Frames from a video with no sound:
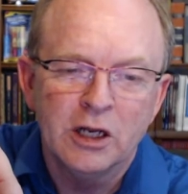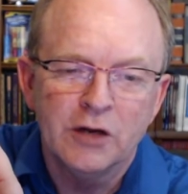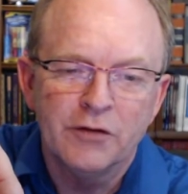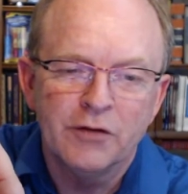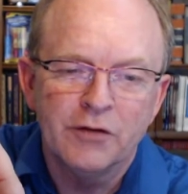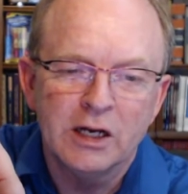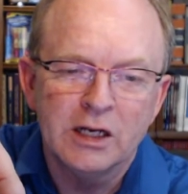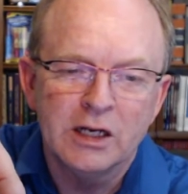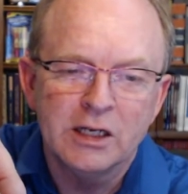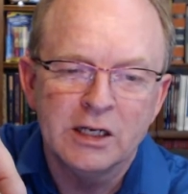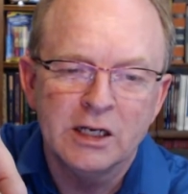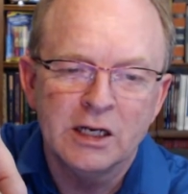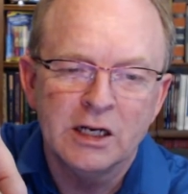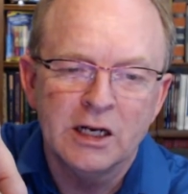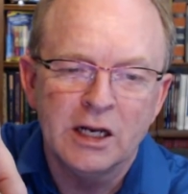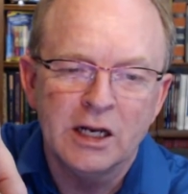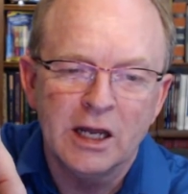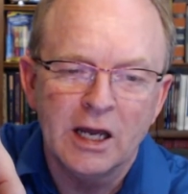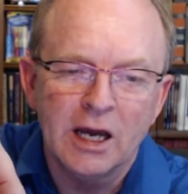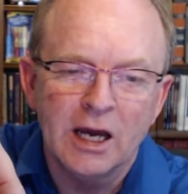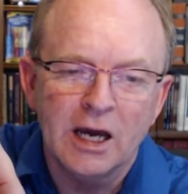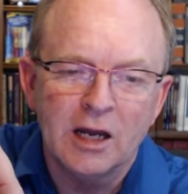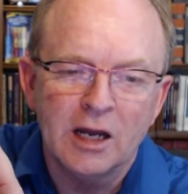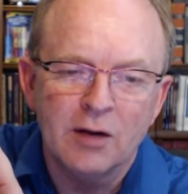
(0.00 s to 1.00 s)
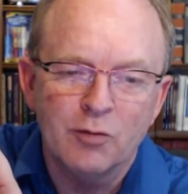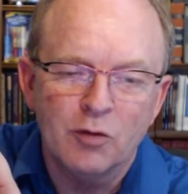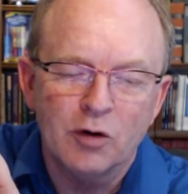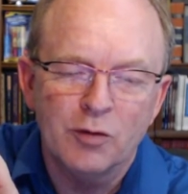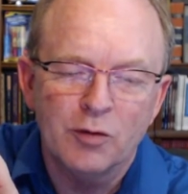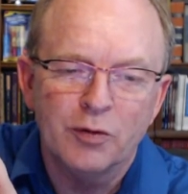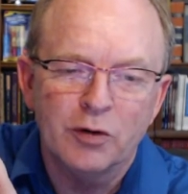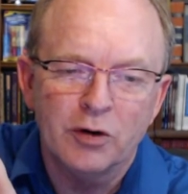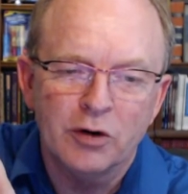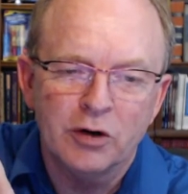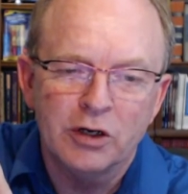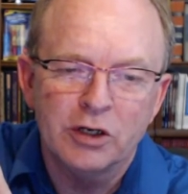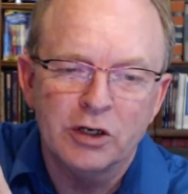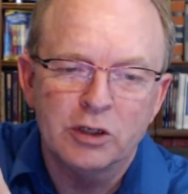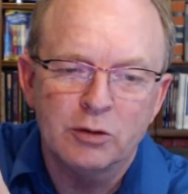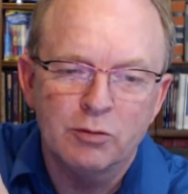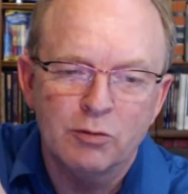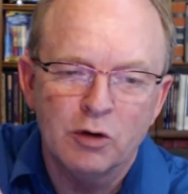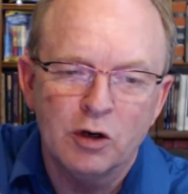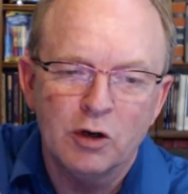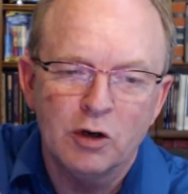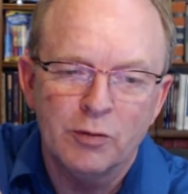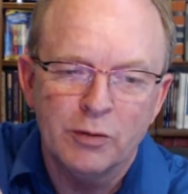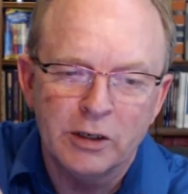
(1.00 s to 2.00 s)
If I tend to add more pronation
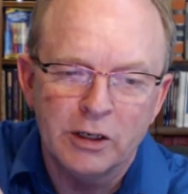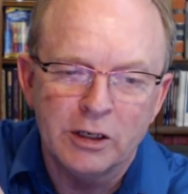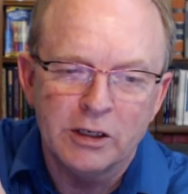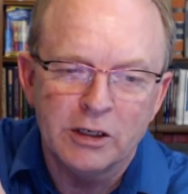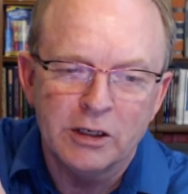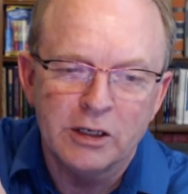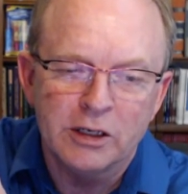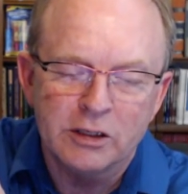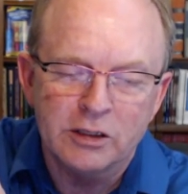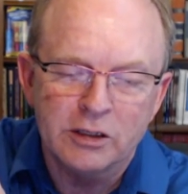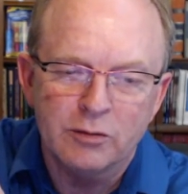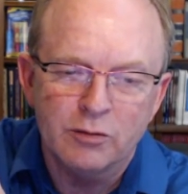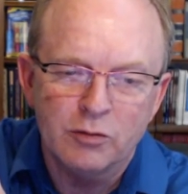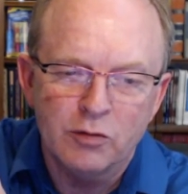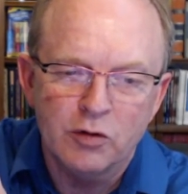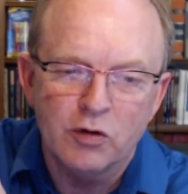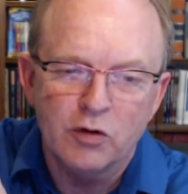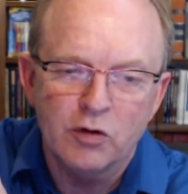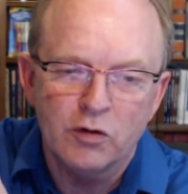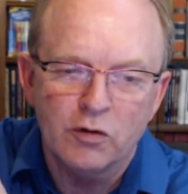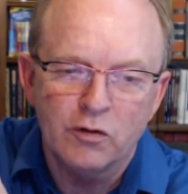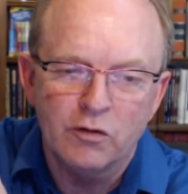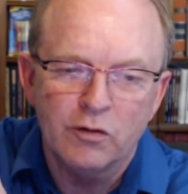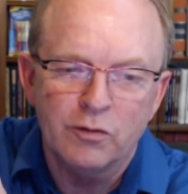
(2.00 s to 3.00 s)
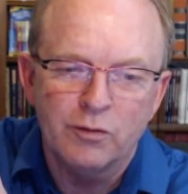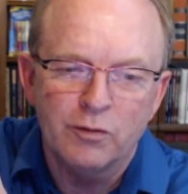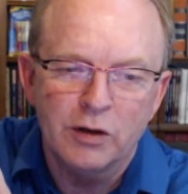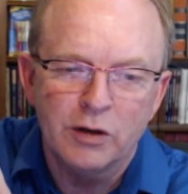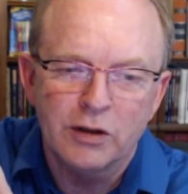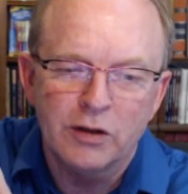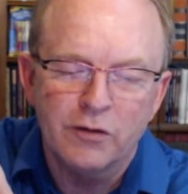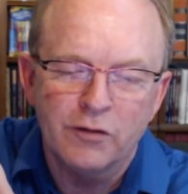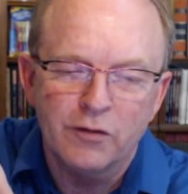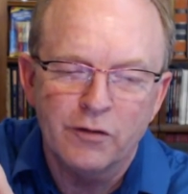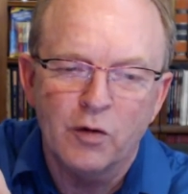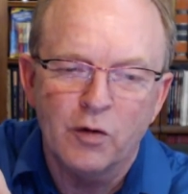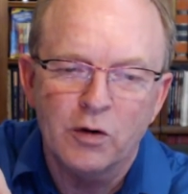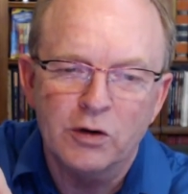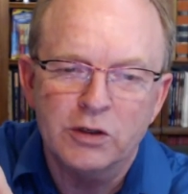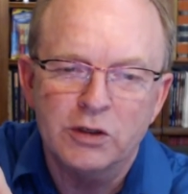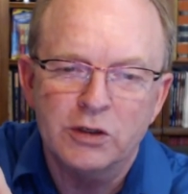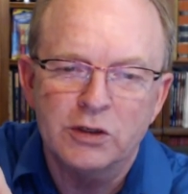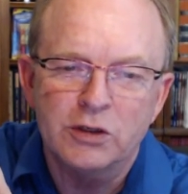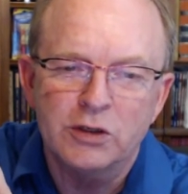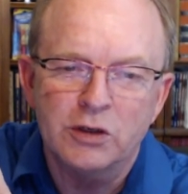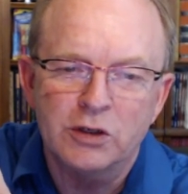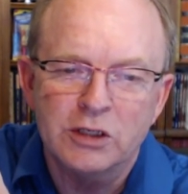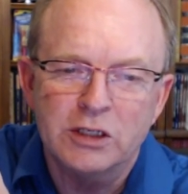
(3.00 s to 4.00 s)
moment, it doesn't move, but the
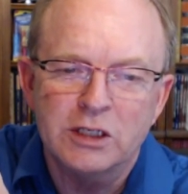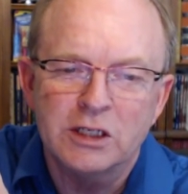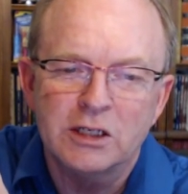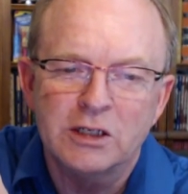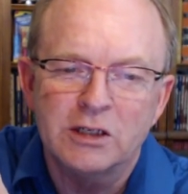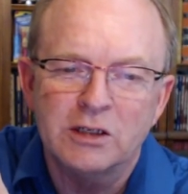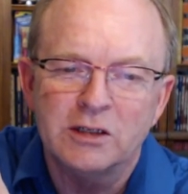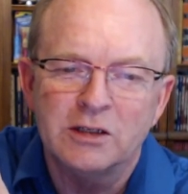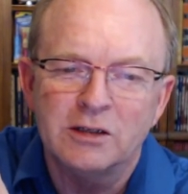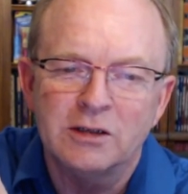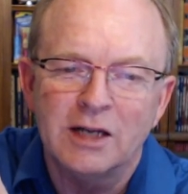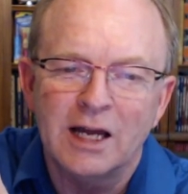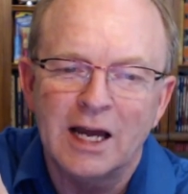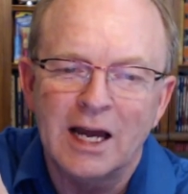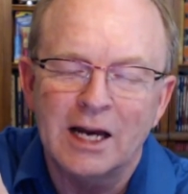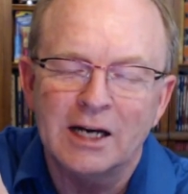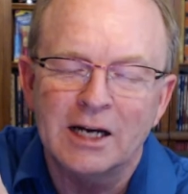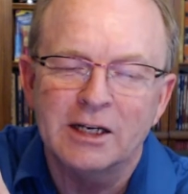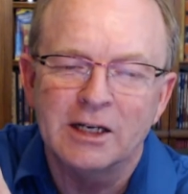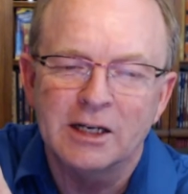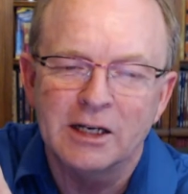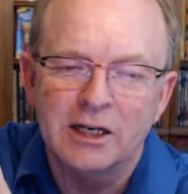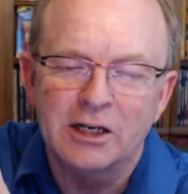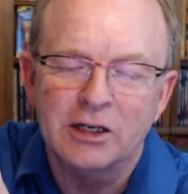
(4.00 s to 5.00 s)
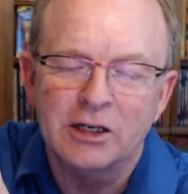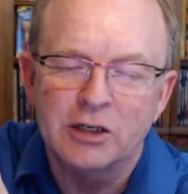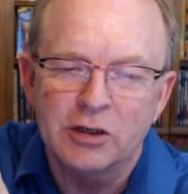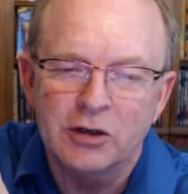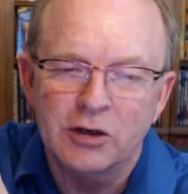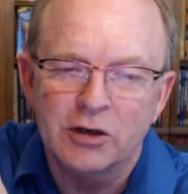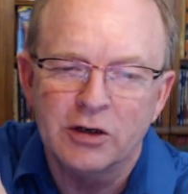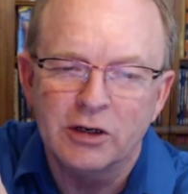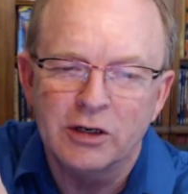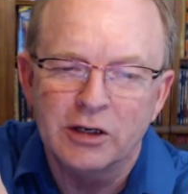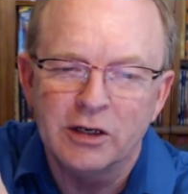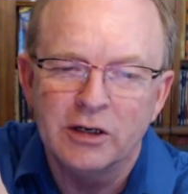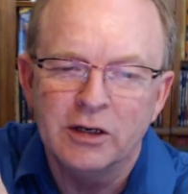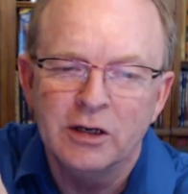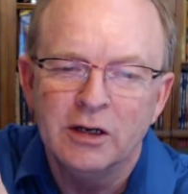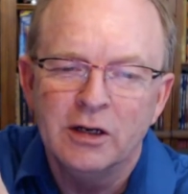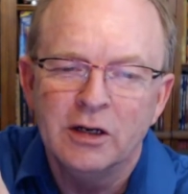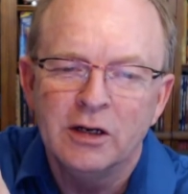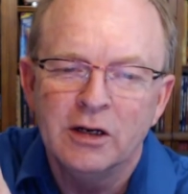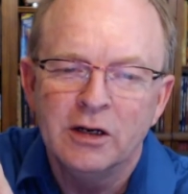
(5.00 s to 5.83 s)
forces are still acting internally.